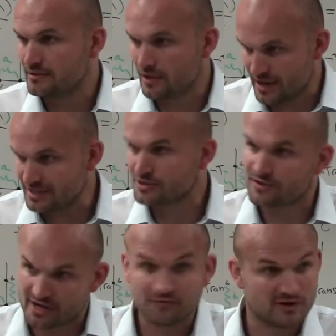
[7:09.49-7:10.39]
All right? So
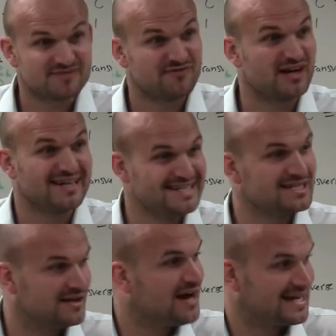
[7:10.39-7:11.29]
therefore, it's very
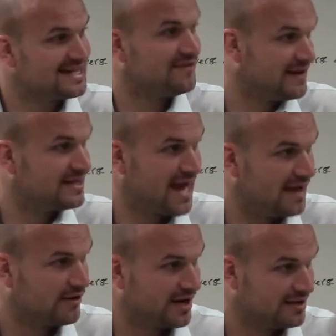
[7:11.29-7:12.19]
easy to identify the
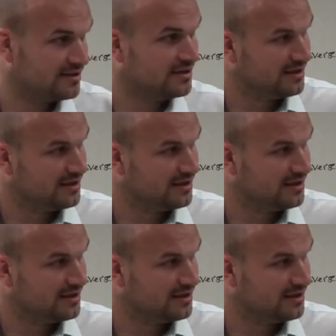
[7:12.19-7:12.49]
a, right?